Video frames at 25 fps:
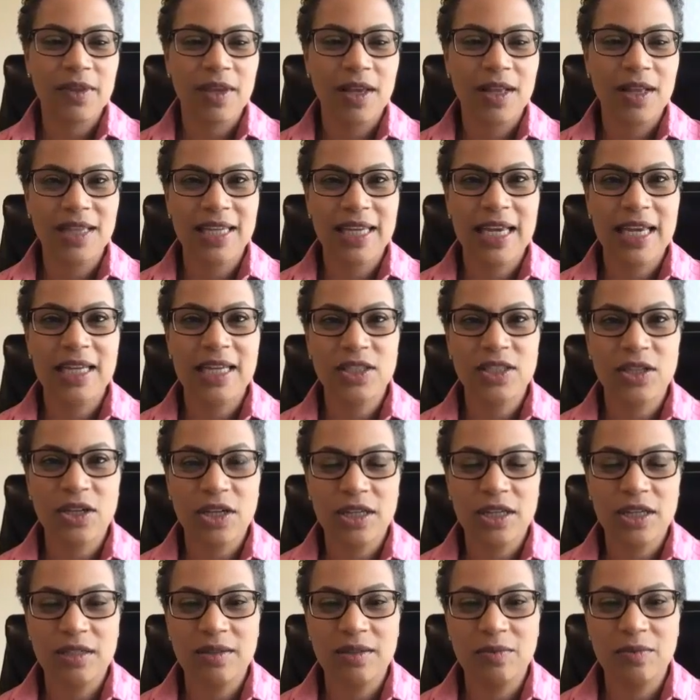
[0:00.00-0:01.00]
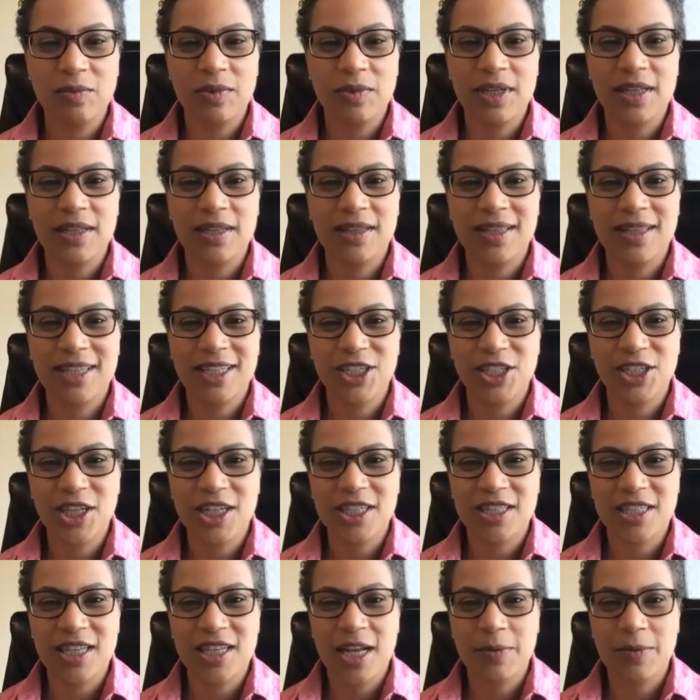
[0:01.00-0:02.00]
liaison with the
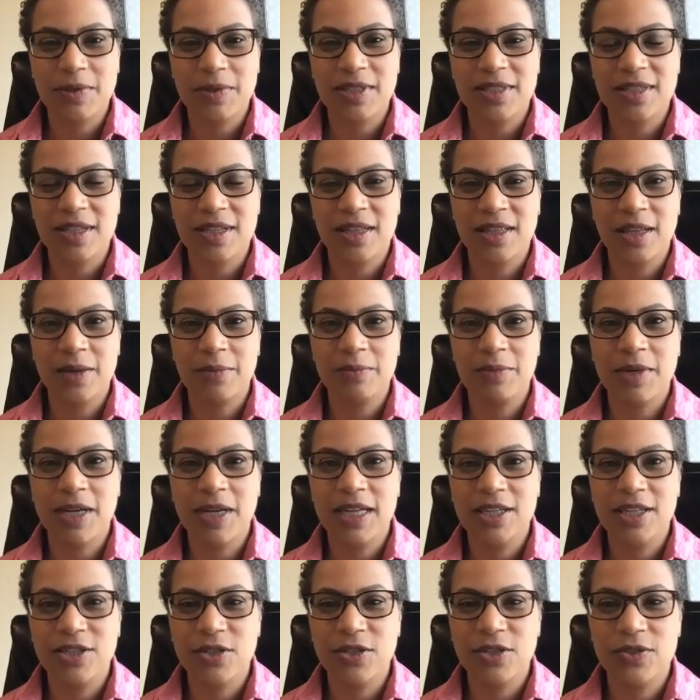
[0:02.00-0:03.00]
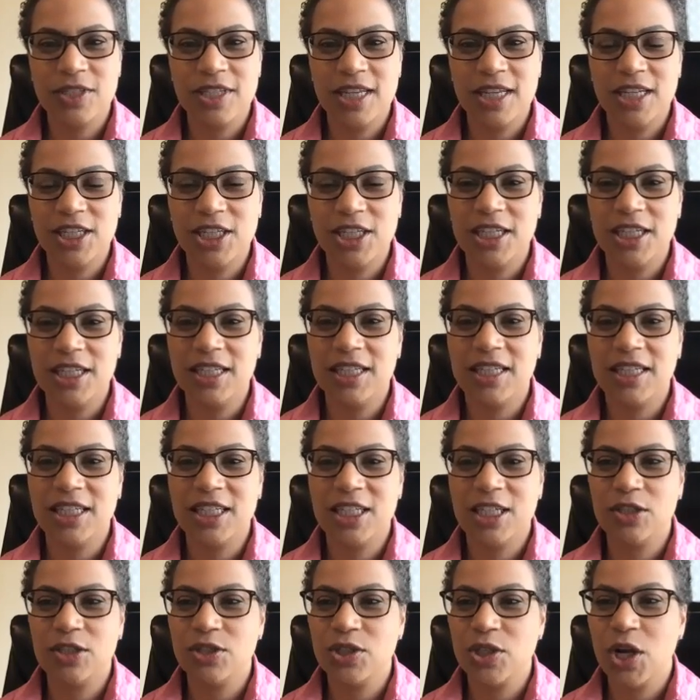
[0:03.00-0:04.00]
Johns Hopkins Alumni Association, and
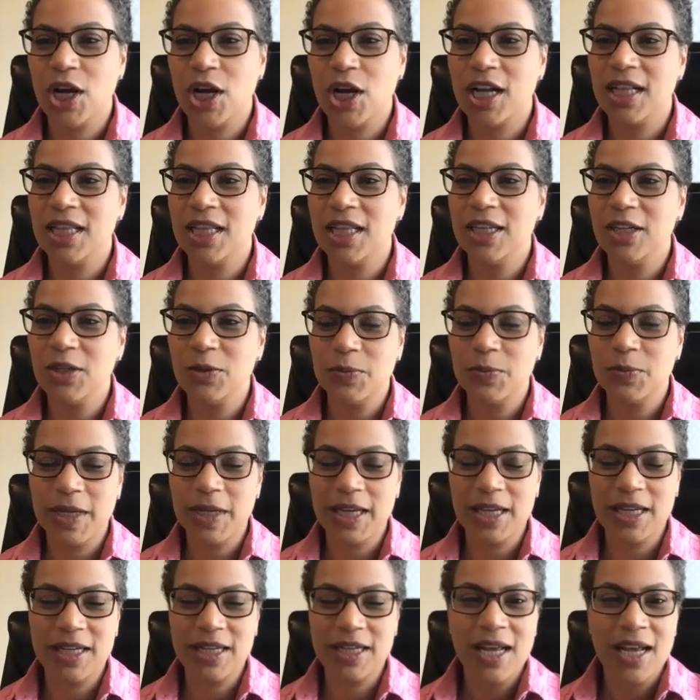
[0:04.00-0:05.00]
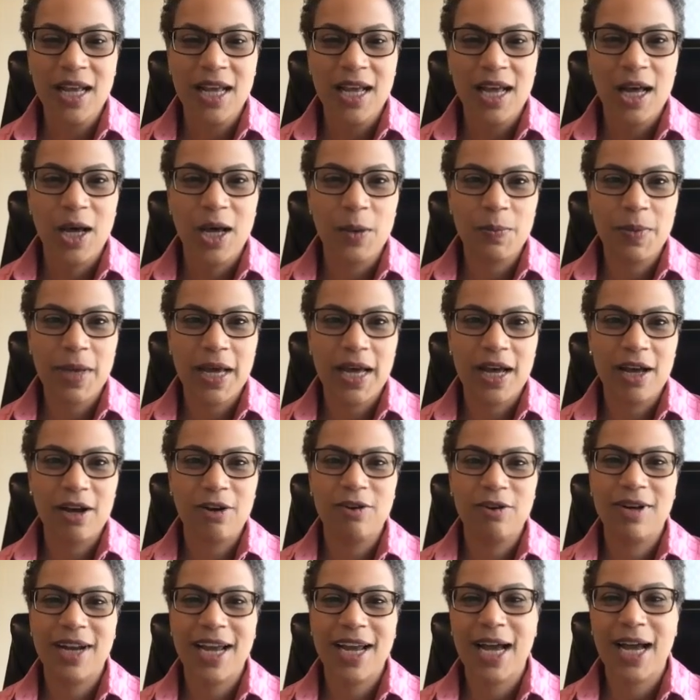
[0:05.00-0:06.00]
she'll talk a little bit
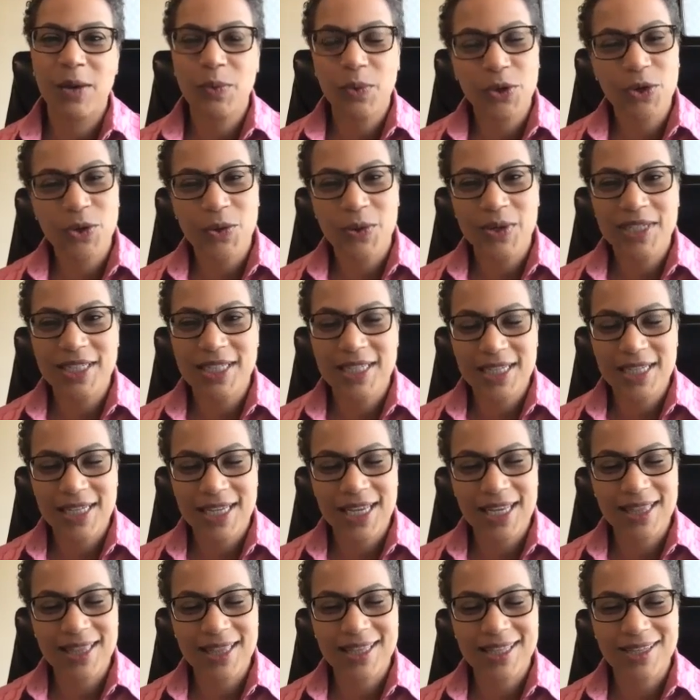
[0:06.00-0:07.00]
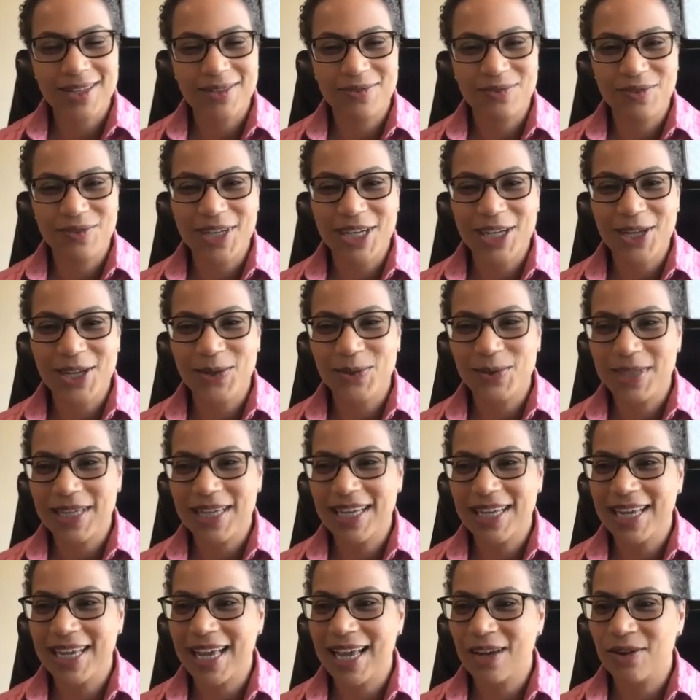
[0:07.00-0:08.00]
about how we're going to get the video
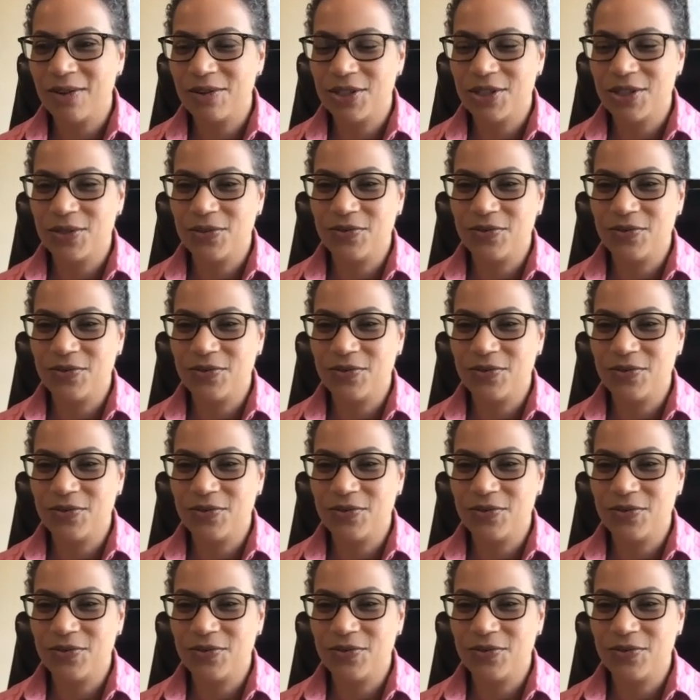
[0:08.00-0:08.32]
link out to